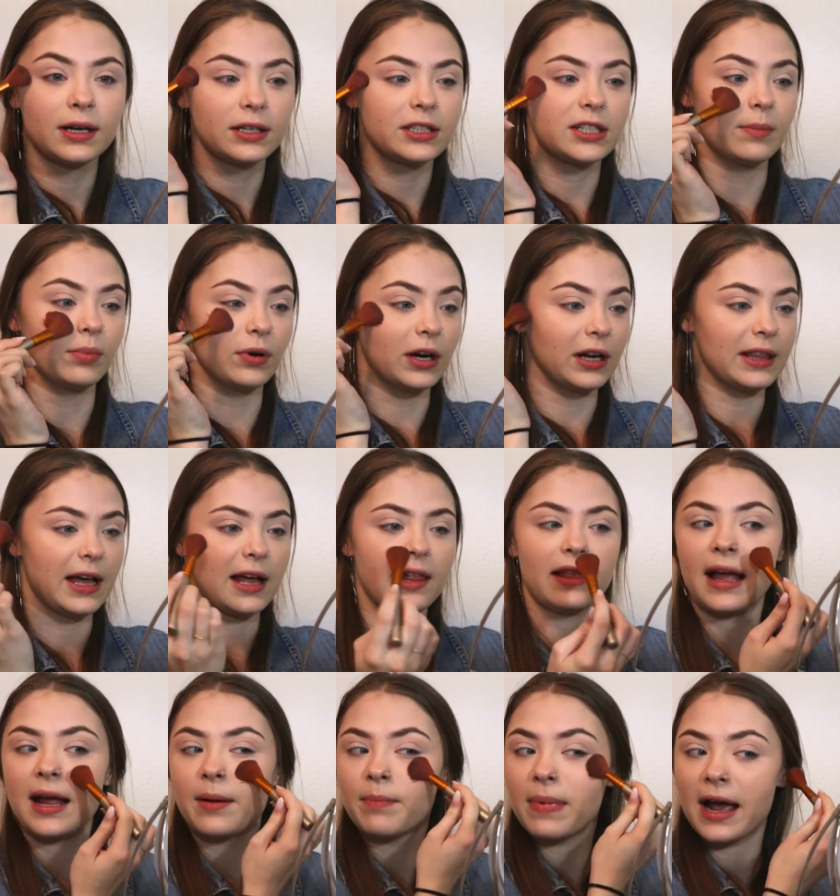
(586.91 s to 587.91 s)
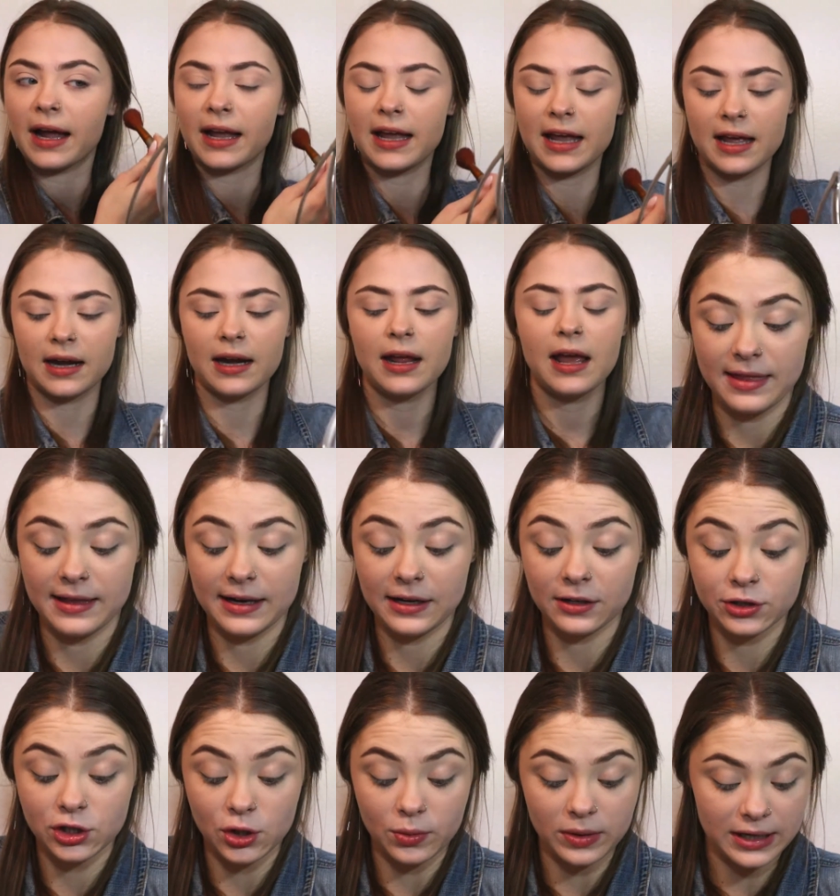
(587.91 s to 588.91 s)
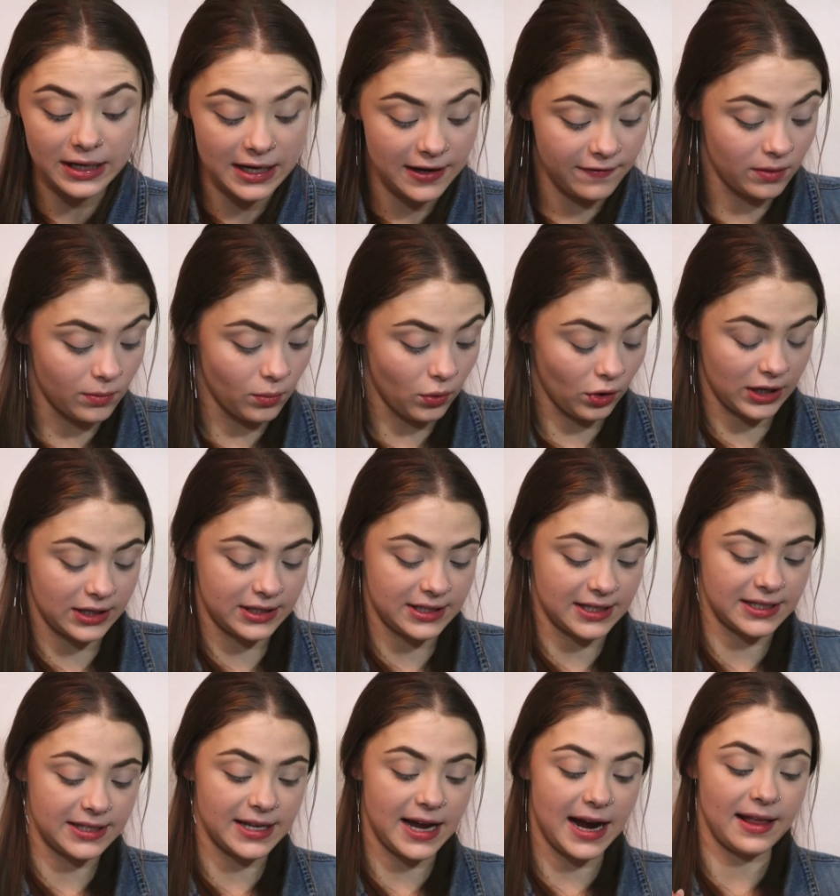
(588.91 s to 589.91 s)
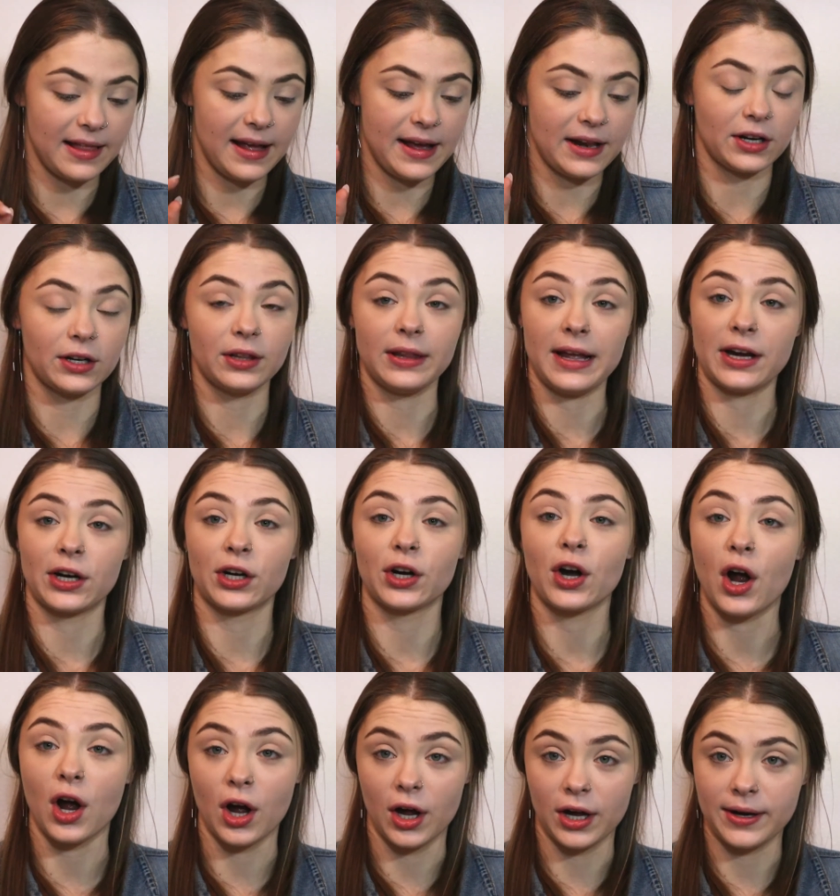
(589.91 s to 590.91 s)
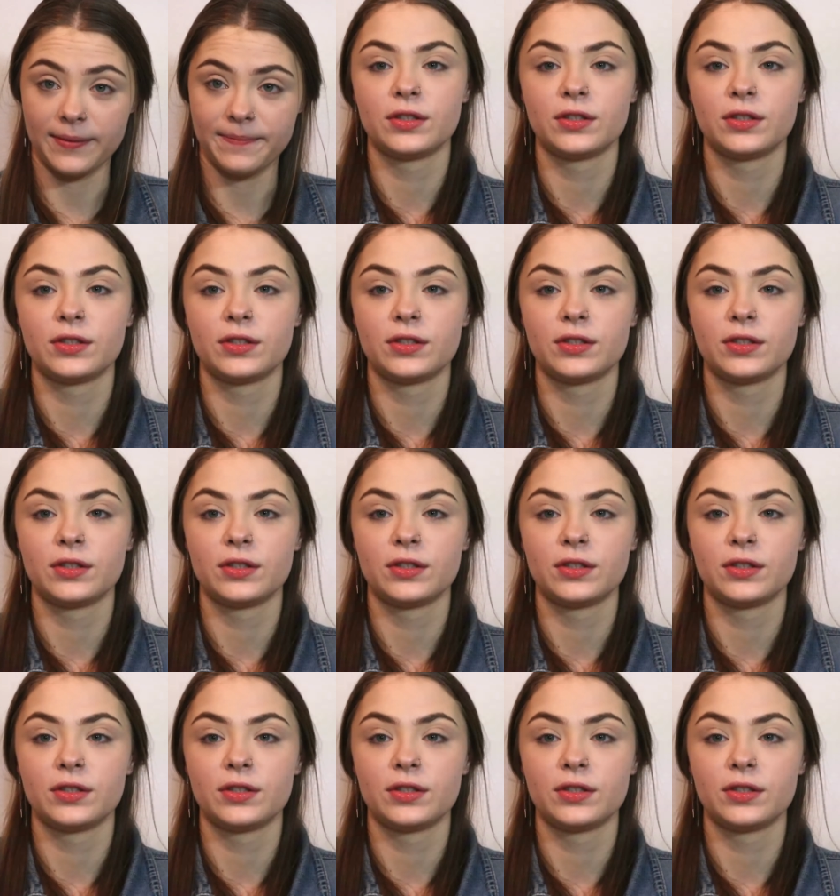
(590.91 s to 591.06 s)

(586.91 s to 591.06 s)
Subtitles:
to bring that light back in, and then I'll do an even more intense highlighter later on.